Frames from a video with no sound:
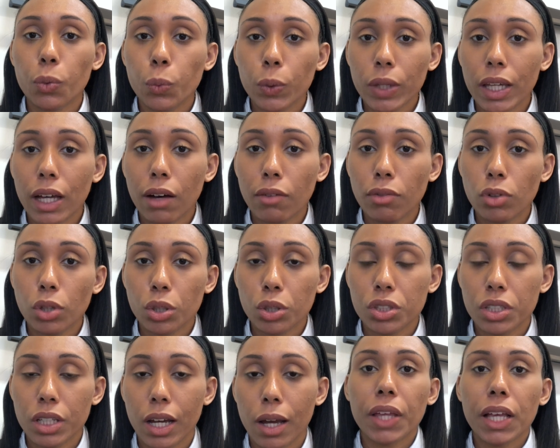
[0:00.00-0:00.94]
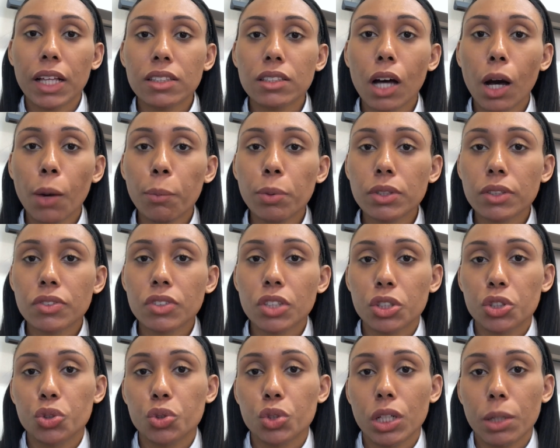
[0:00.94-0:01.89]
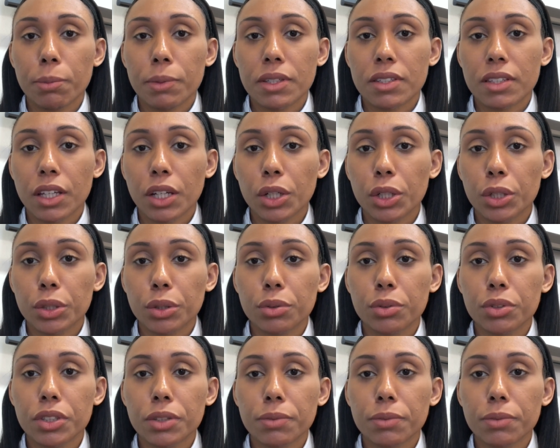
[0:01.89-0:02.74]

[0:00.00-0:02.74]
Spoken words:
we have looked at. Examples of such treatments include